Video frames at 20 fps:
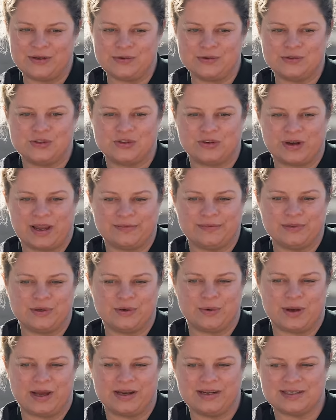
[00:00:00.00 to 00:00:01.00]
don't travel
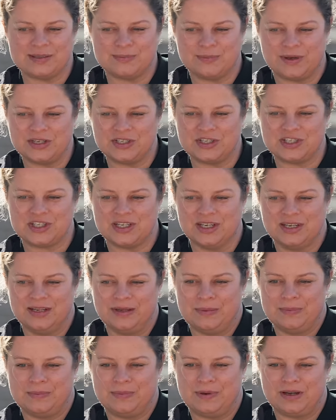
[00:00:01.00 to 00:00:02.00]
quite as much,
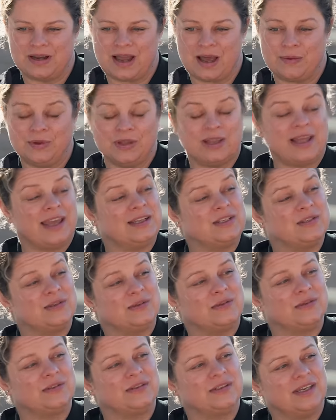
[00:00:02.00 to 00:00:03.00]
but I would like
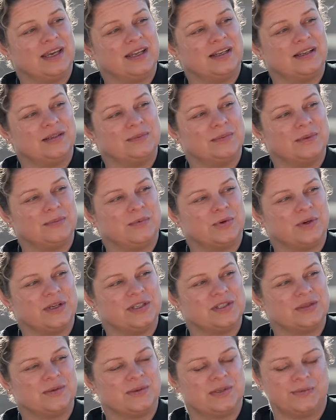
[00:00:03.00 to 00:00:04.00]
to get a little bit more
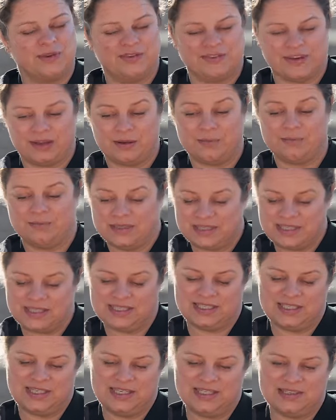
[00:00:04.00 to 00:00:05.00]
into it. We've had a busy
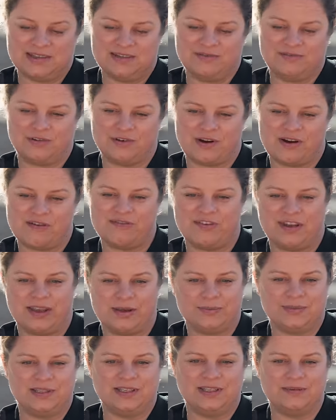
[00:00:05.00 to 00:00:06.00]
season for our
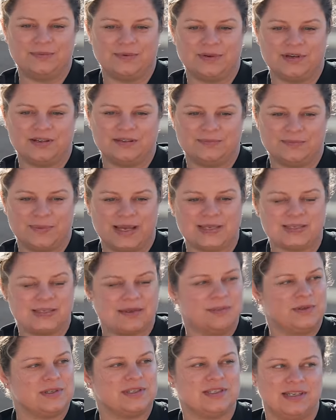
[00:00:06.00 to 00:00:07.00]
family, mm-hmm. where
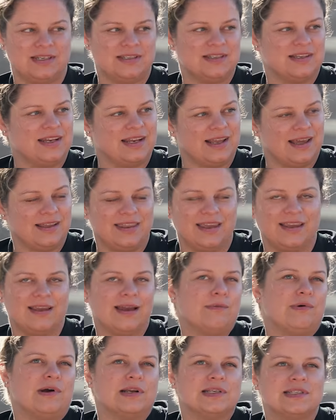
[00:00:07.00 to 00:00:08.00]
basketball season, I think
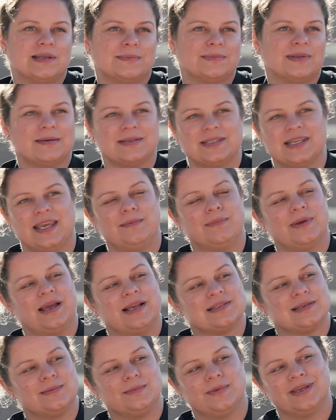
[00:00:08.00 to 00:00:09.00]
I watch sometimes 8
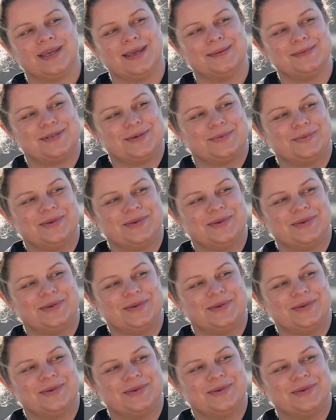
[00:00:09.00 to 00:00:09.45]
basketball games a